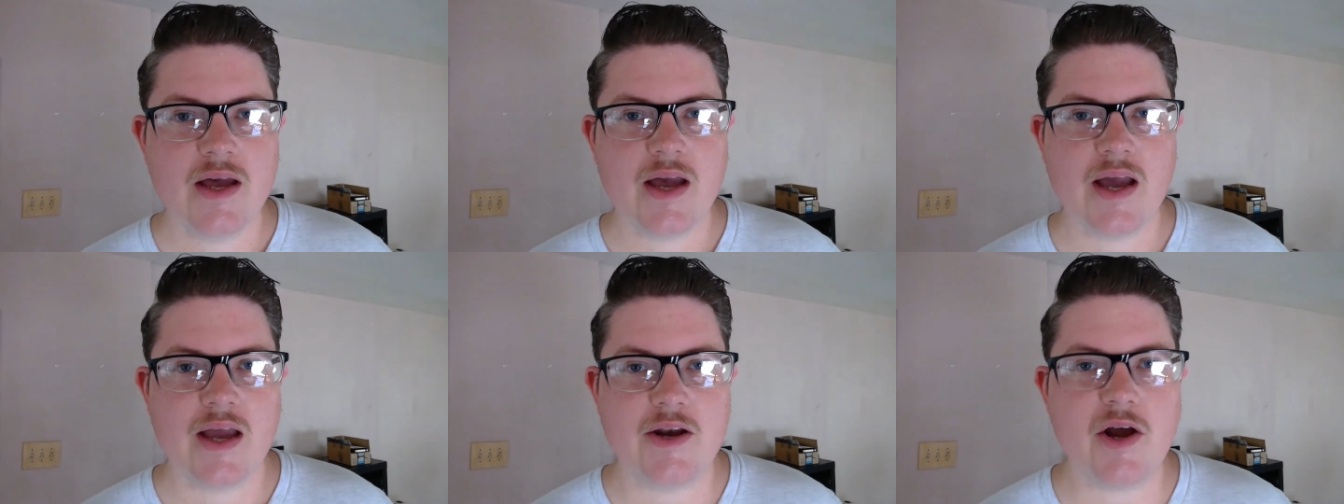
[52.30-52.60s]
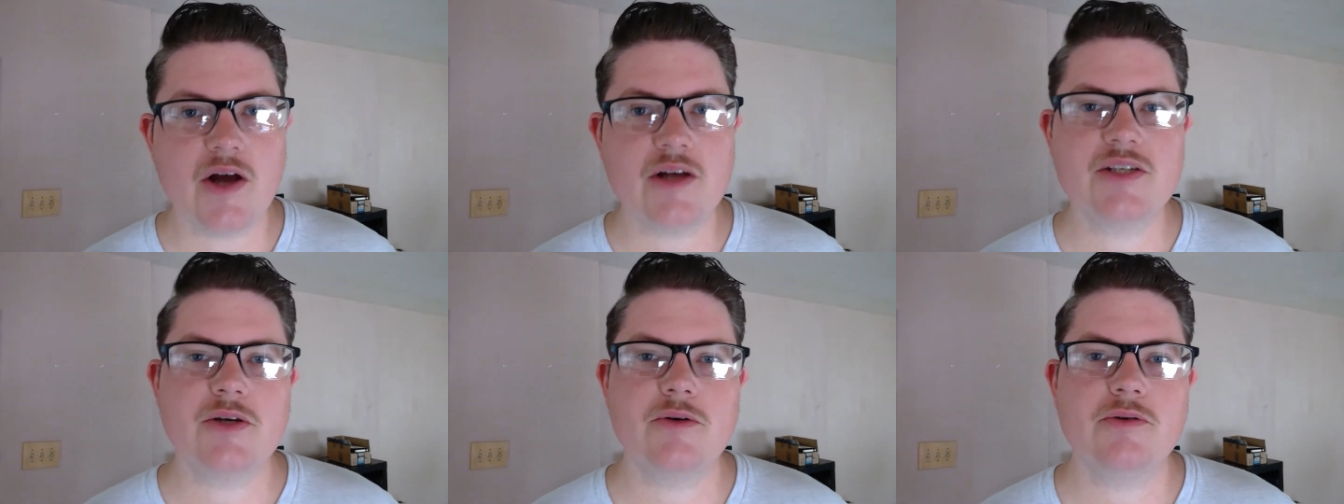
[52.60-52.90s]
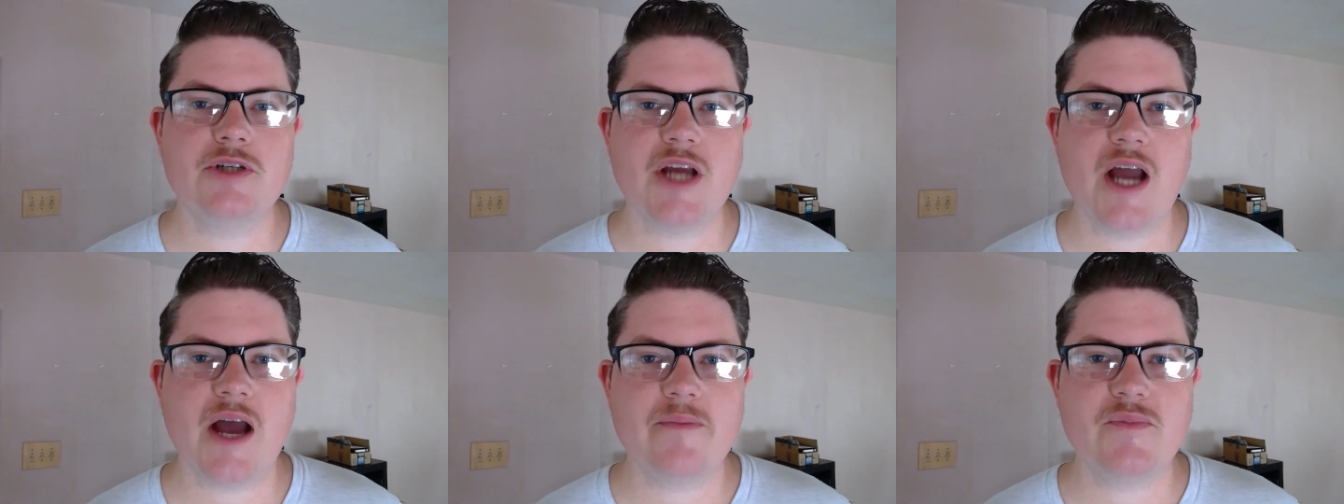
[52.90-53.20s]
and also
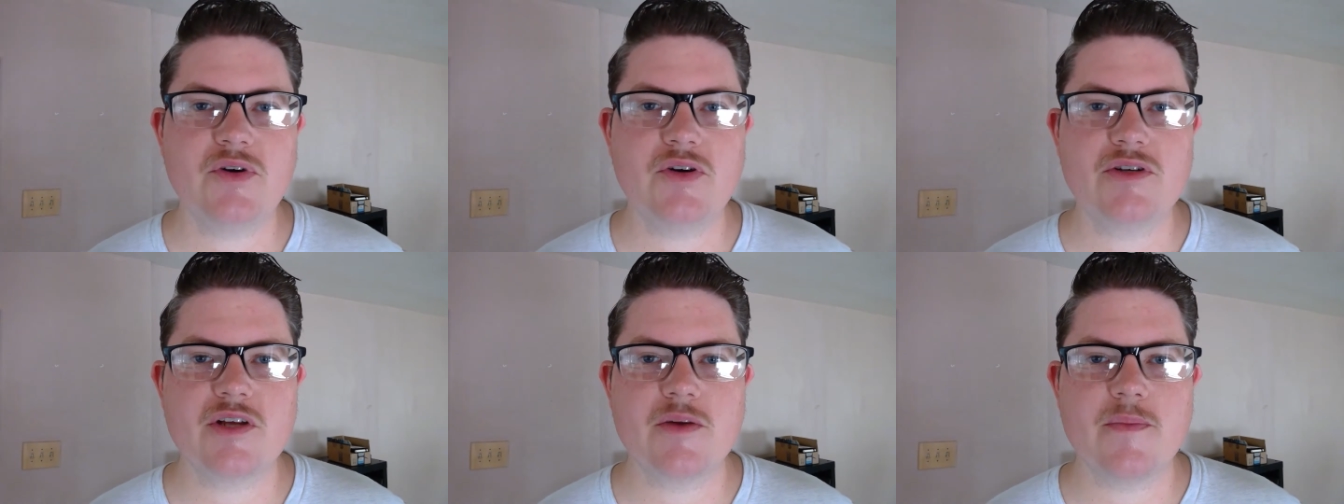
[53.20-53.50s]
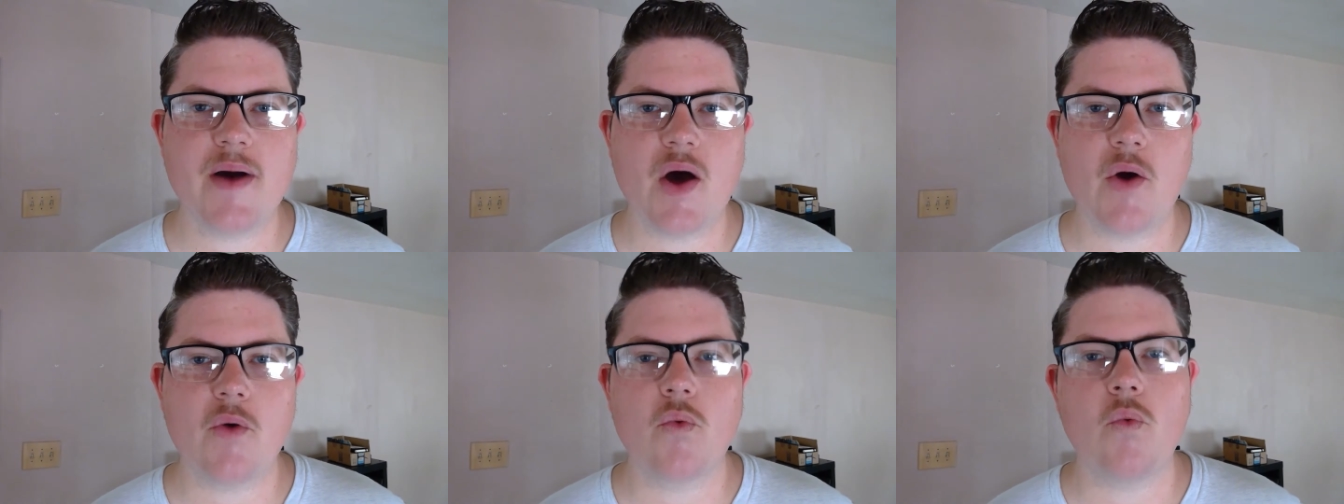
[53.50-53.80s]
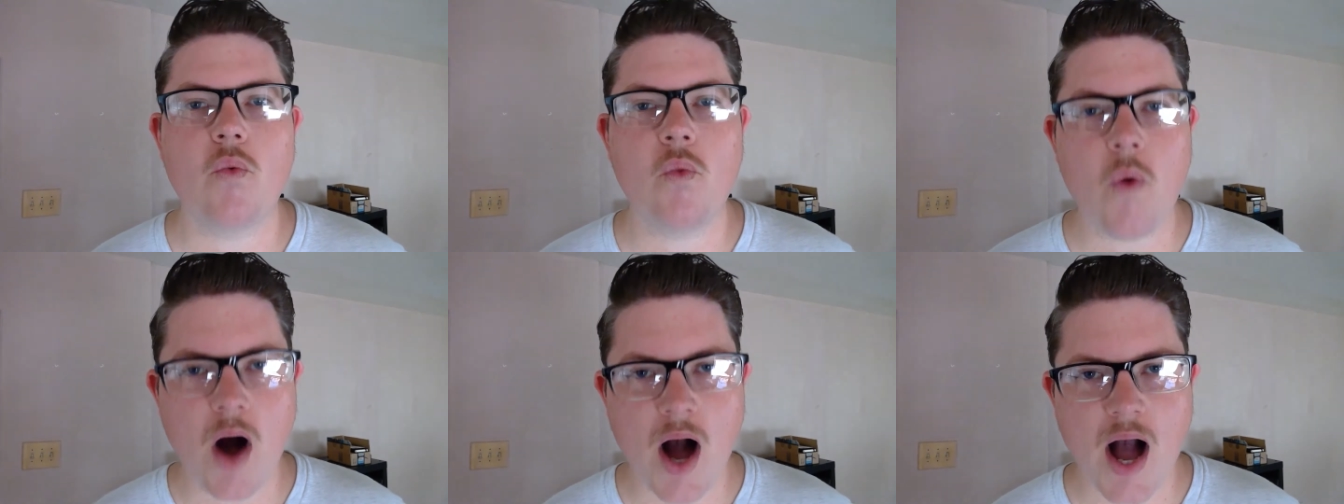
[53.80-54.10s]
chapters
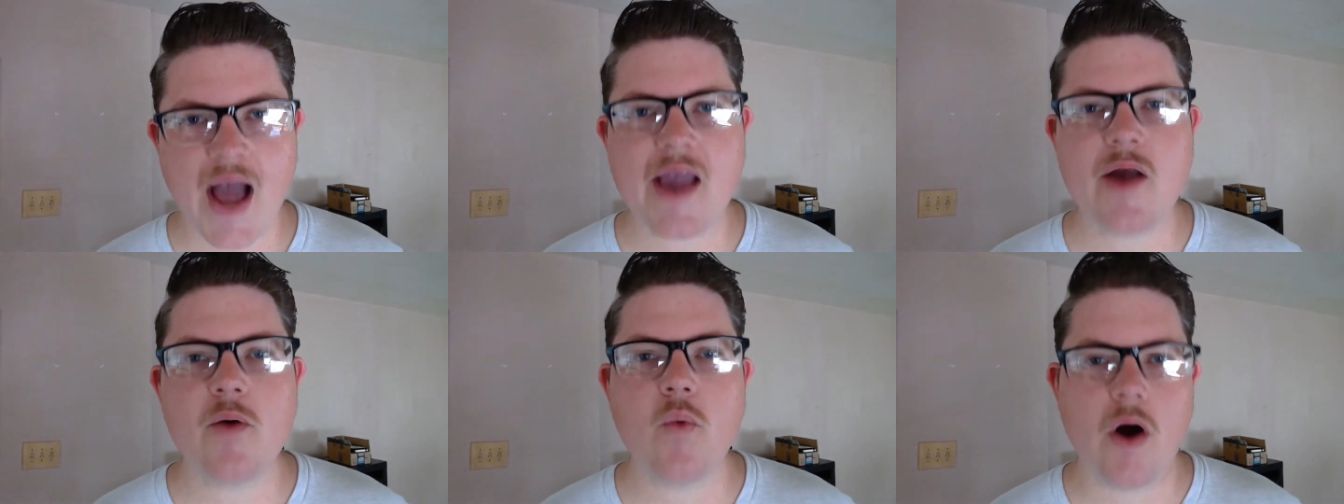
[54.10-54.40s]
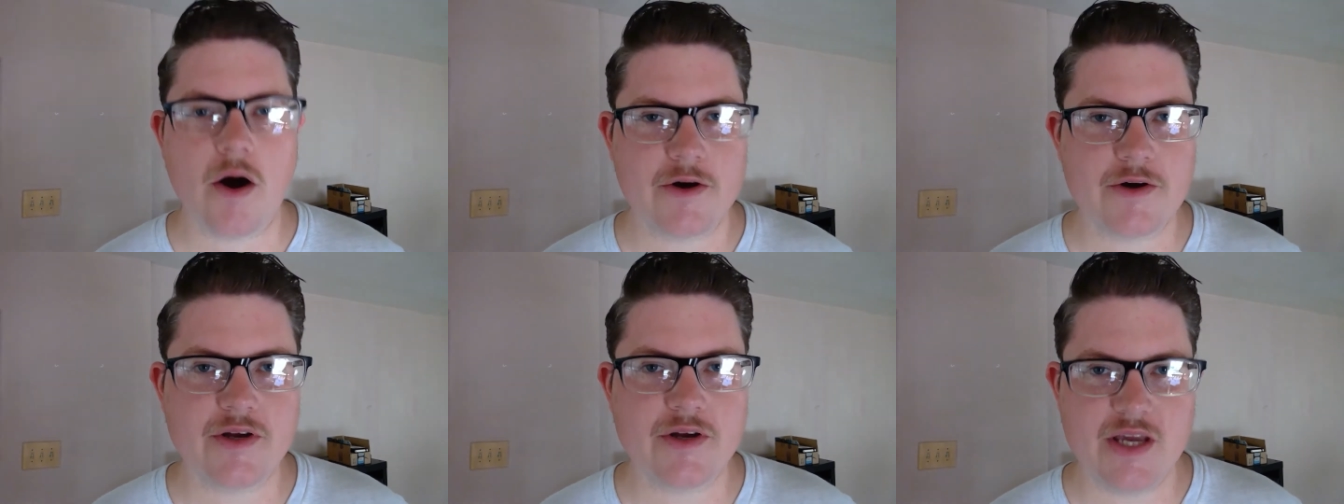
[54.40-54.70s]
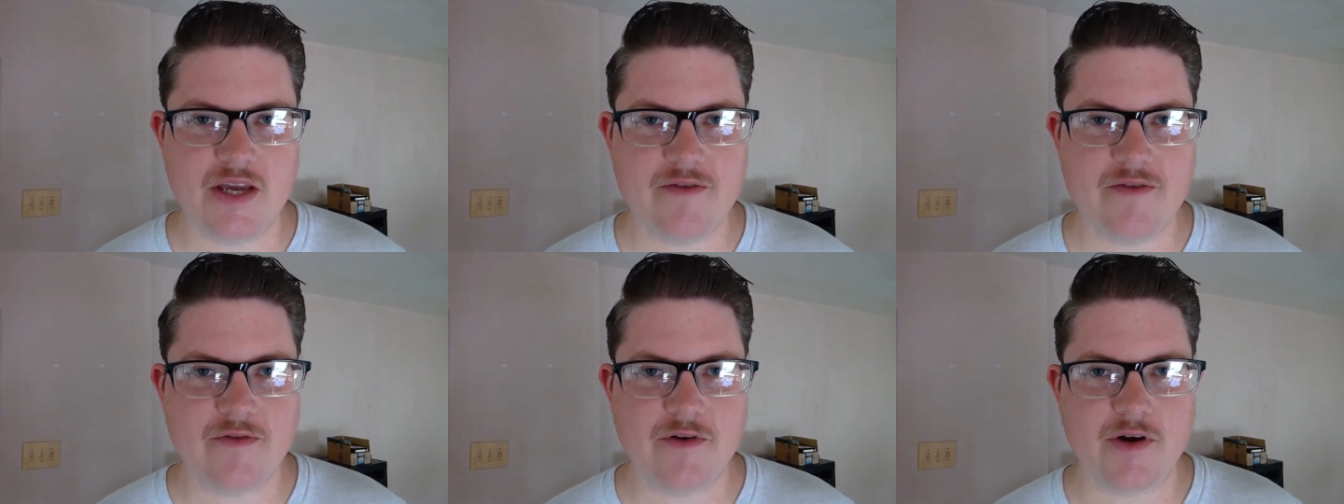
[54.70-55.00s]
about why water
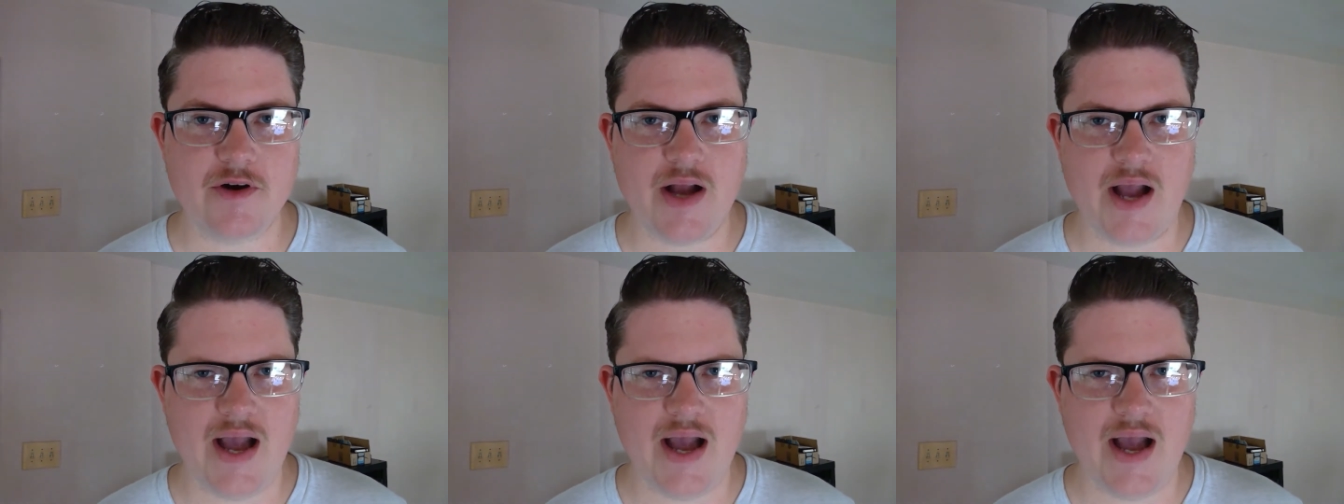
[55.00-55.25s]
kefir